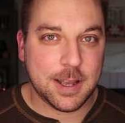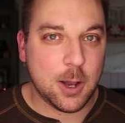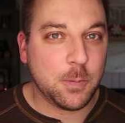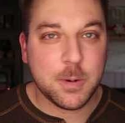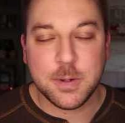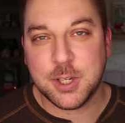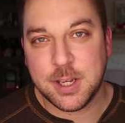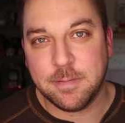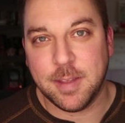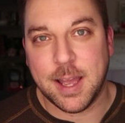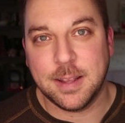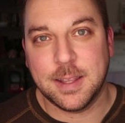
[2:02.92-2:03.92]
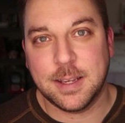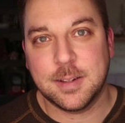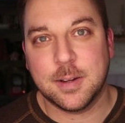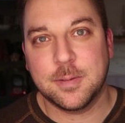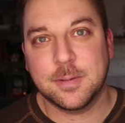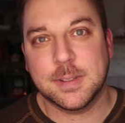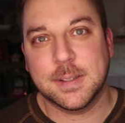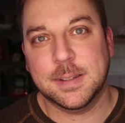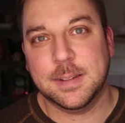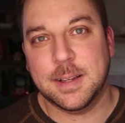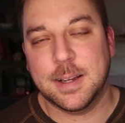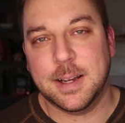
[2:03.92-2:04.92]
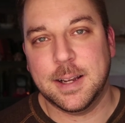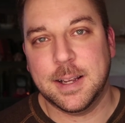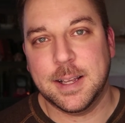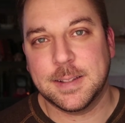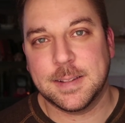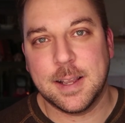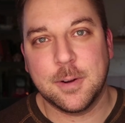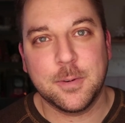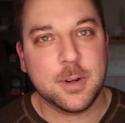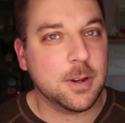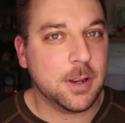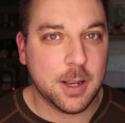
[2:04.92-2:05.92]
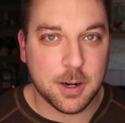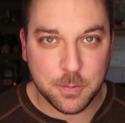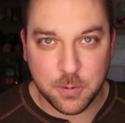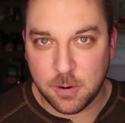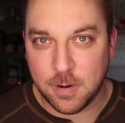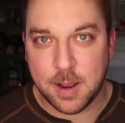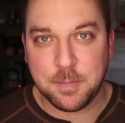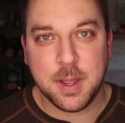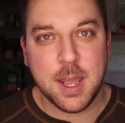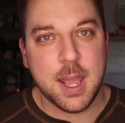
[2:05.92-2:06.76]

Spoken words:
help you achieve that. They don't, it's no cookie cutter program.